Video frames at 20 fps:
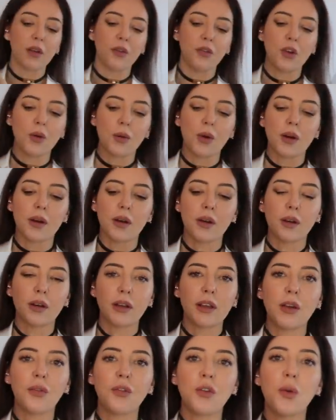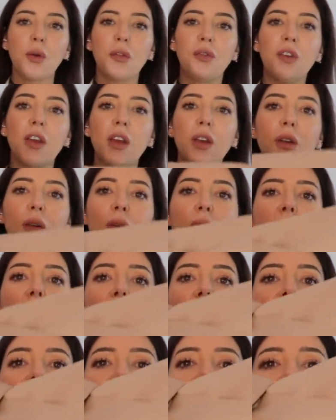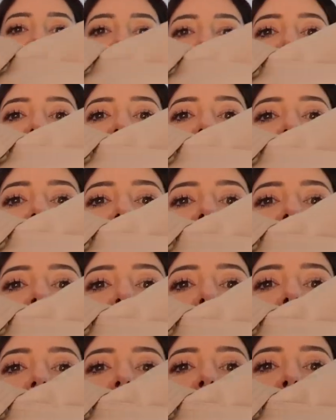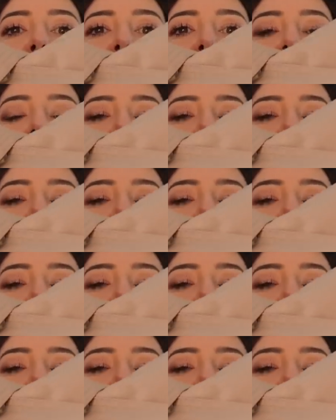give you a give you a view, if you're familiar with